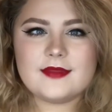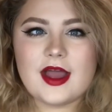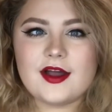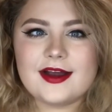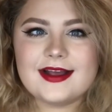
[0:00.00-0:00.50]

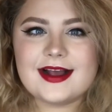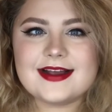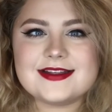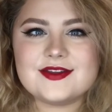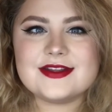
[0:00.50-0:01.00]
All right,
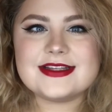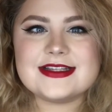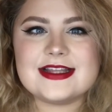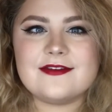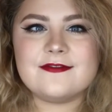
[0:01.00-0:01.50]
guys, so this is
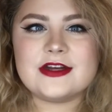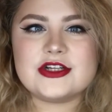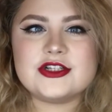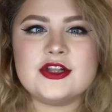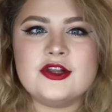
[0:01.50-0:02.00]
the
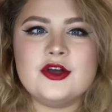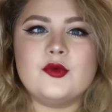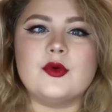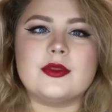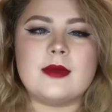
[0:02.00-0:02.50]
finished look
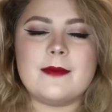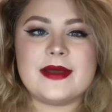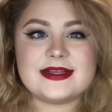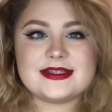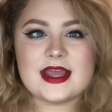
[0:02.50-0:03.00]
with my
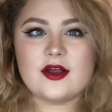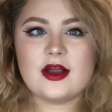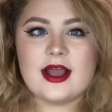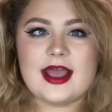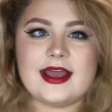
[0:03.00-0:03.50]

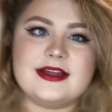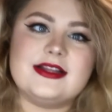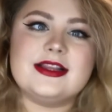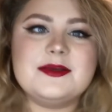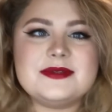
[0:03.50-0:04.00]
mascara and
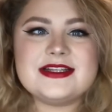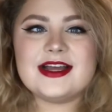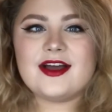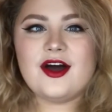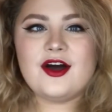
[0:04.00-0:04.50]

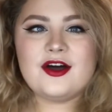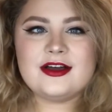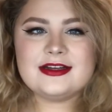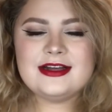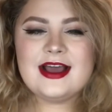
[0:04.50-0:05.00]
lipstick
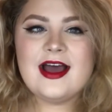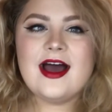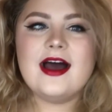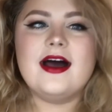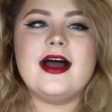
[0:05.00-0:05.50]
on.
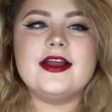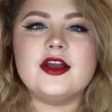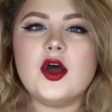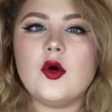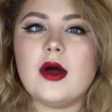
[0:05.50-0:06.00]
I
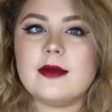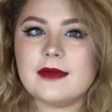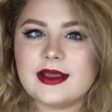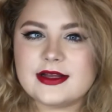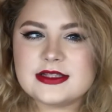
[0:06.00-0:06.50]
know I
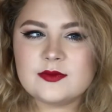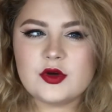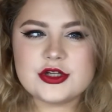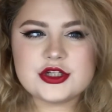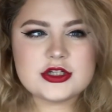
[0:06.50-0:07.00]
might get some
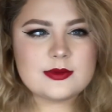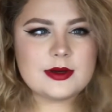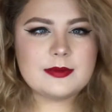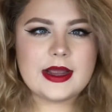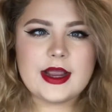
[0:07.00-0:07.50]
questions
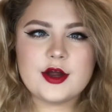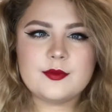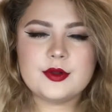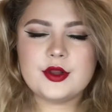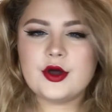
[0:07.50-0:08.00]
about my hair
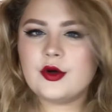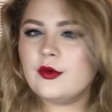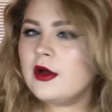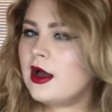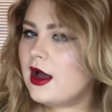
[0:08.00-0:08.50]
below.
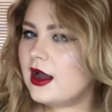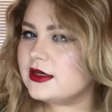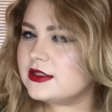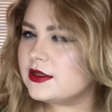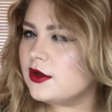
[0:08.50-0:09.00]
I
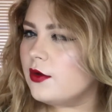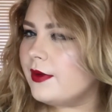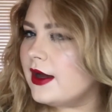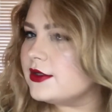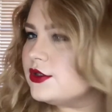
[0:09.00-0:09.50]
did go
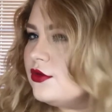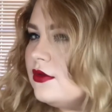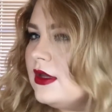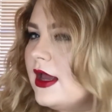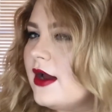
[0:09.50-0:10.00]
back to
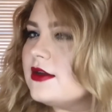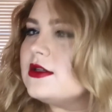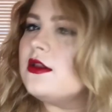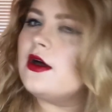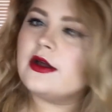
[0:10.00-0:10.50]
the hair
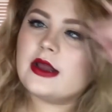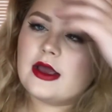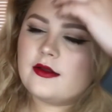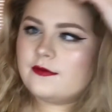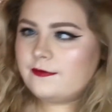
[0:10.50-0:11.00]
salon
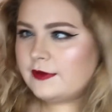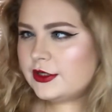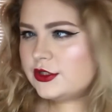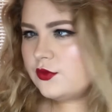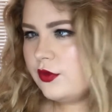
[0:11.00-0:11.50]
and
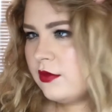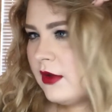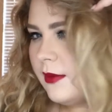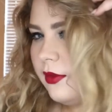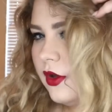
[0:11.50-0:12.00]
finish with
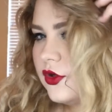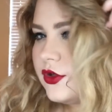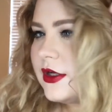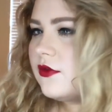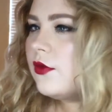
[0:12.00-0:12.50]
my blonde
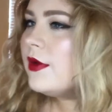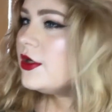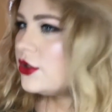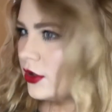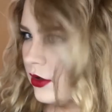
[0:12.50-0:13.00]

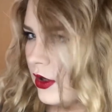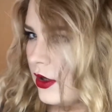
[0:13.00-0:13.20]
transformation.